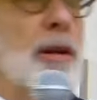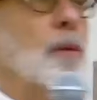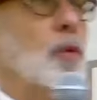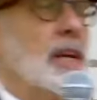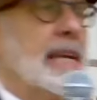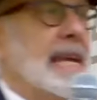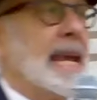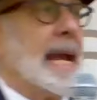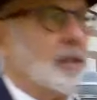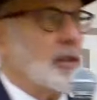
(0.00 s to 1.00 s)
only work
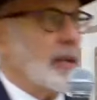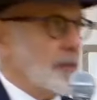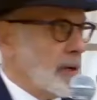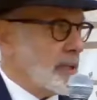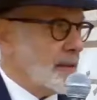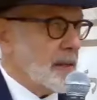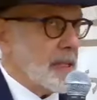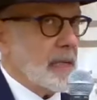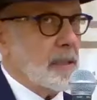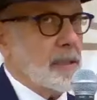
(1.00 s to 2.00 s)
he actually wrote.
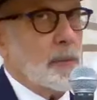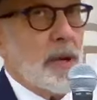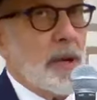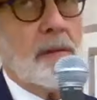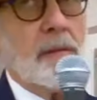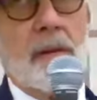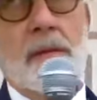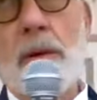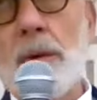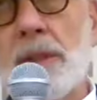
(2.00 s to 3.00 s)
Everything else that we have of
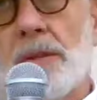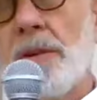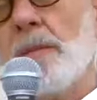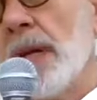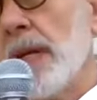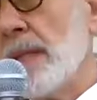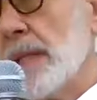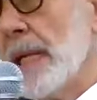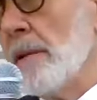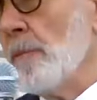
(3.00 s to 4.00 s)
Rav Kook was written by
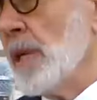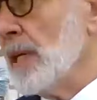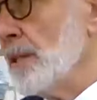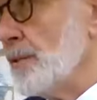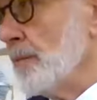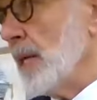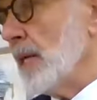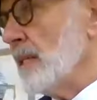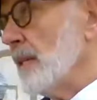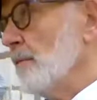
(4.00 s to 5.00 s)
his son and by
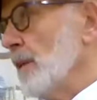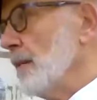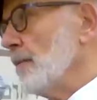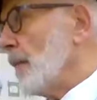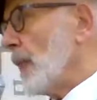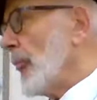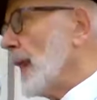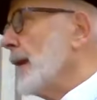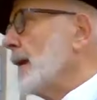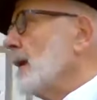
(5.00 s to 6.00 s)
his Talmidim.
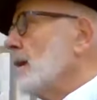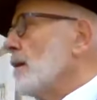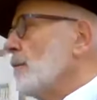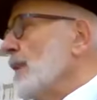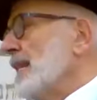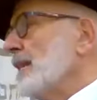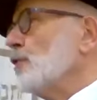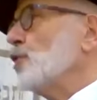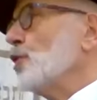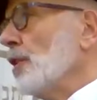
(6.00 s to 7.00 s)
But
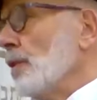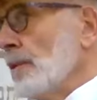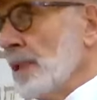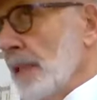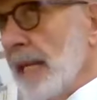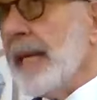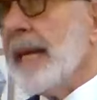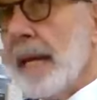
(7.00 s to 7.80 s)
the journals that he